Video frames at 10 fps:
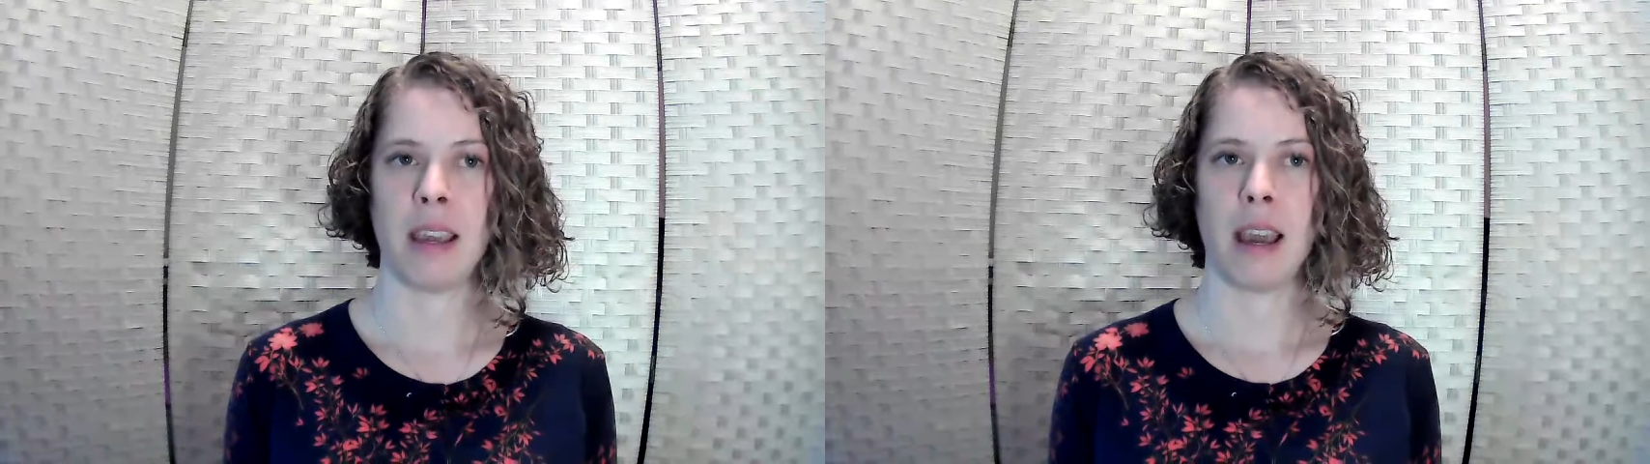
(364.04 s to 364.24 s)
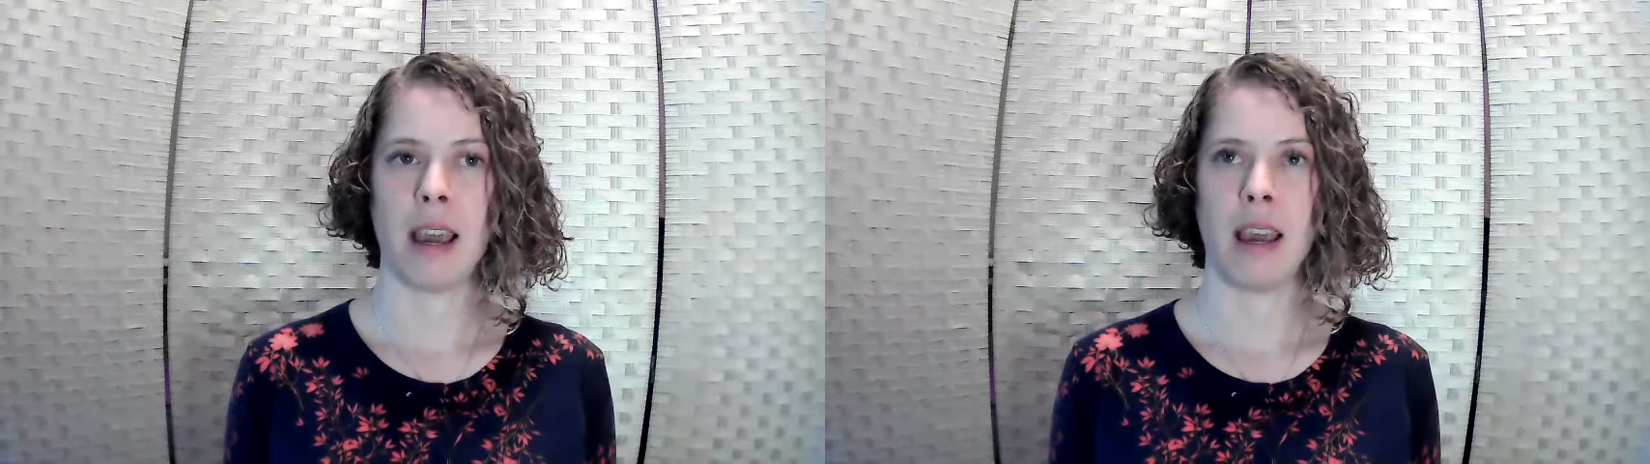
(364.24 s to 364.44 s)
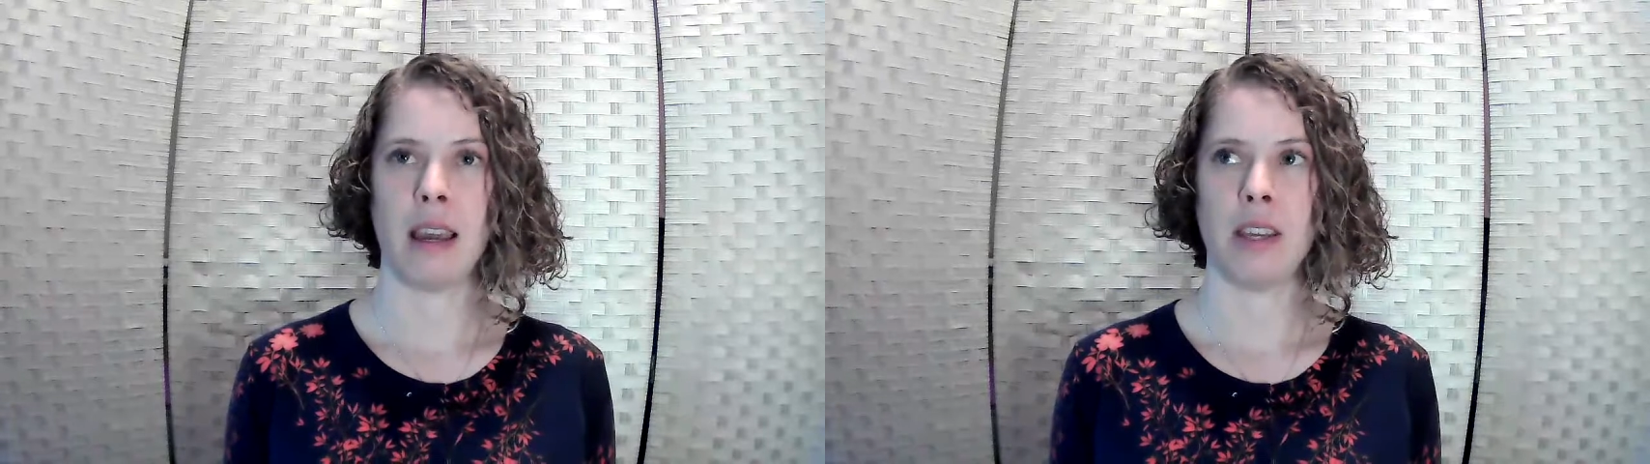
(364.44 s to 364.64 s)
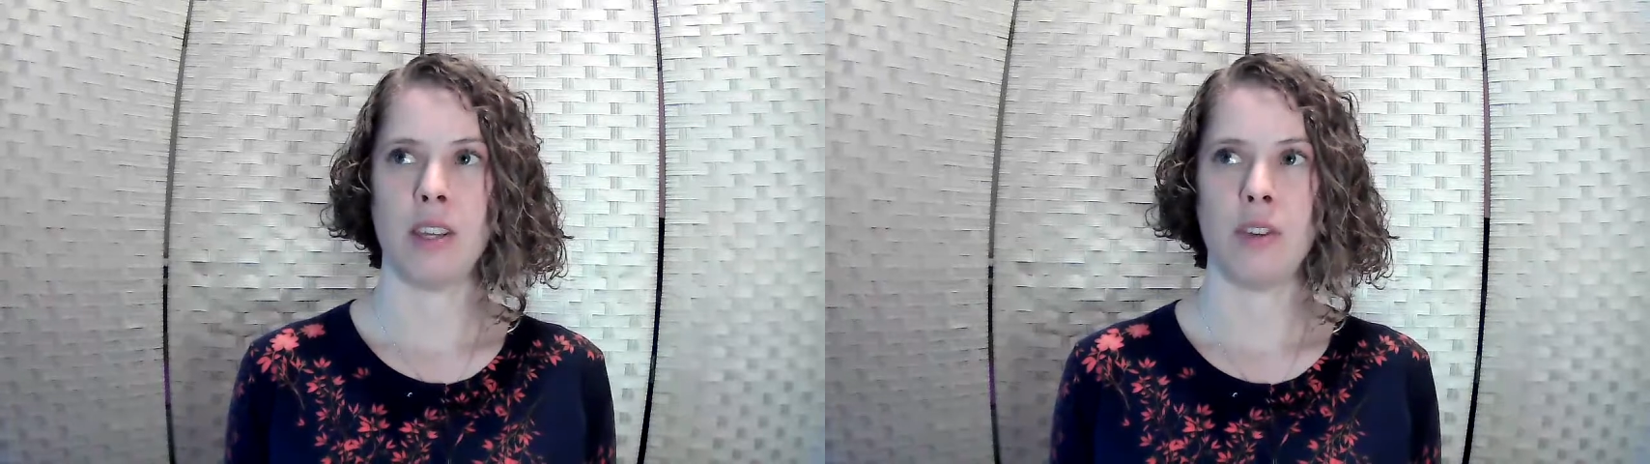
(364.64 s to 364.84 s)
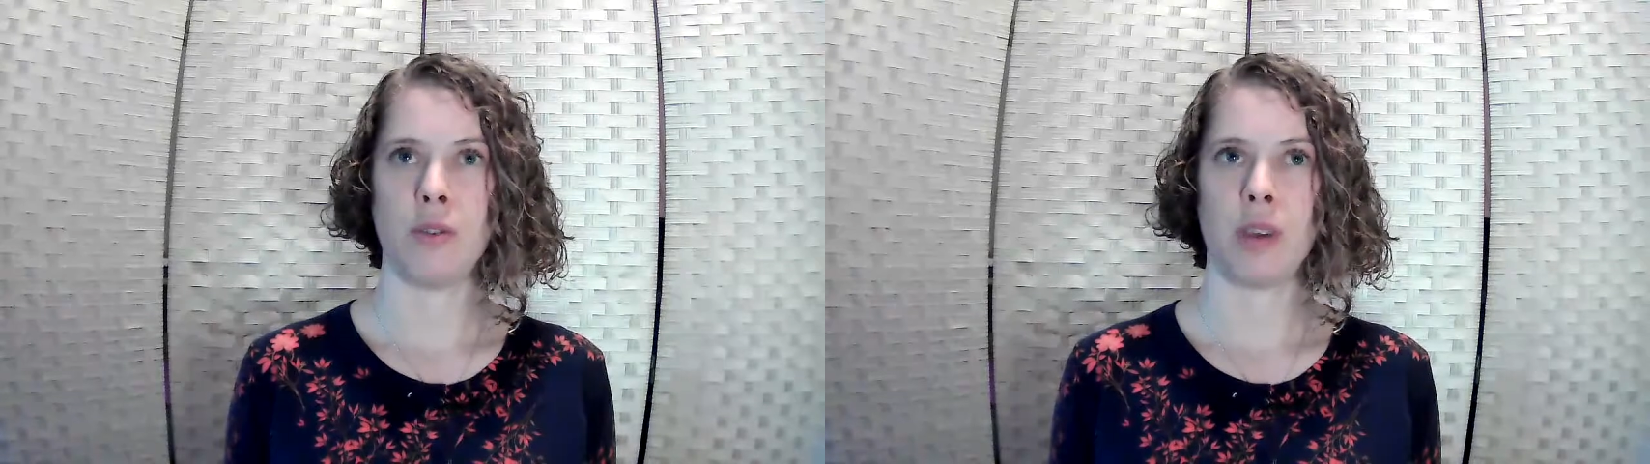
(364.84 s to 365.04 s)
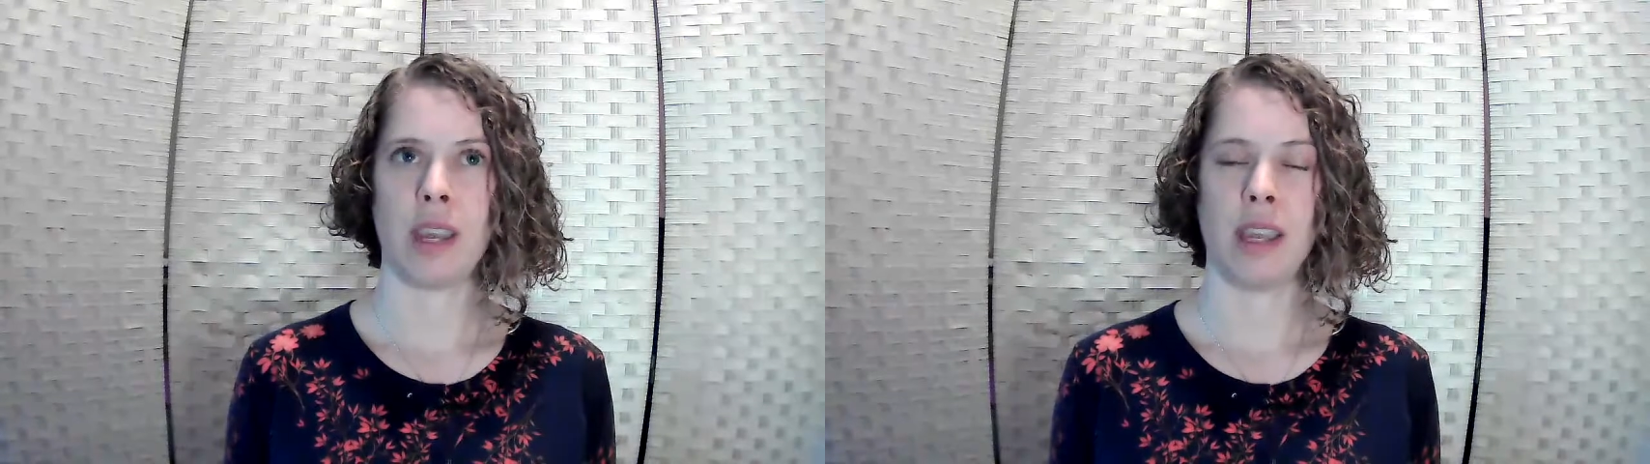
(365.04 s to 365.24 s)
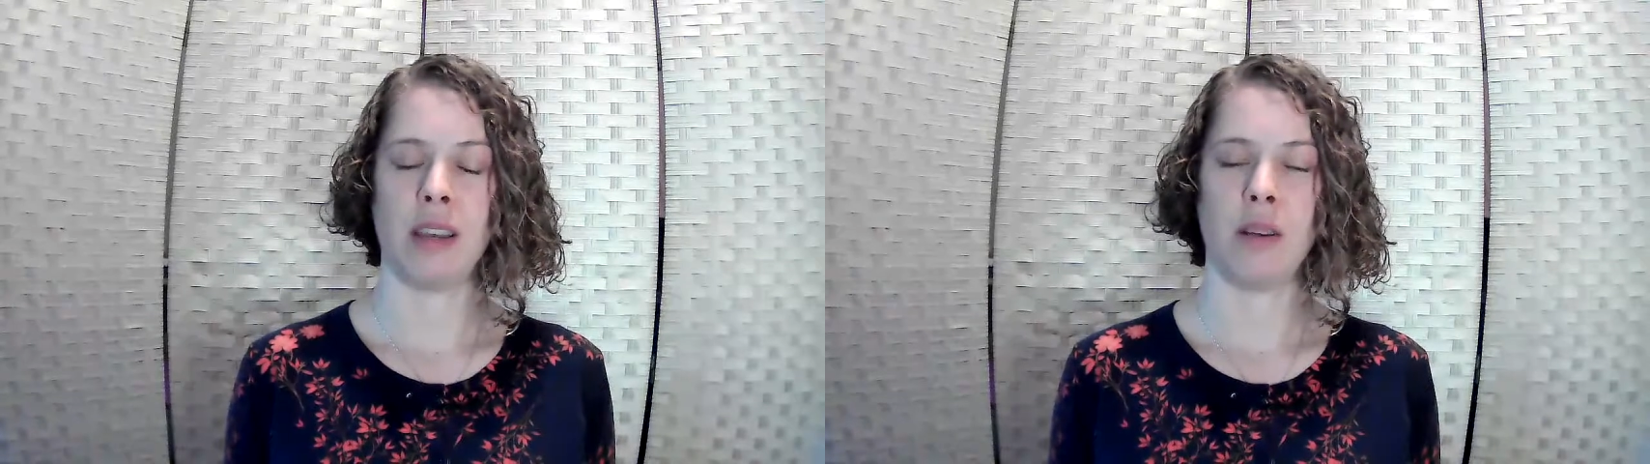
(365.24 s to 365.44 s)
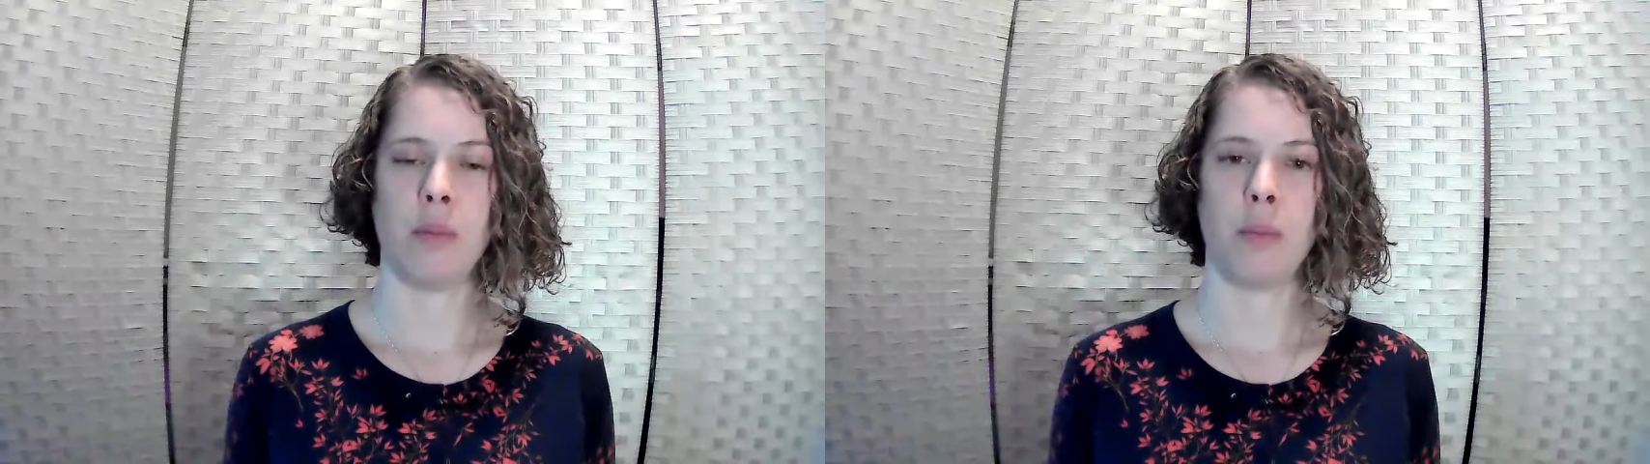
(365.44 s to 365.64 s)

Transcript: You can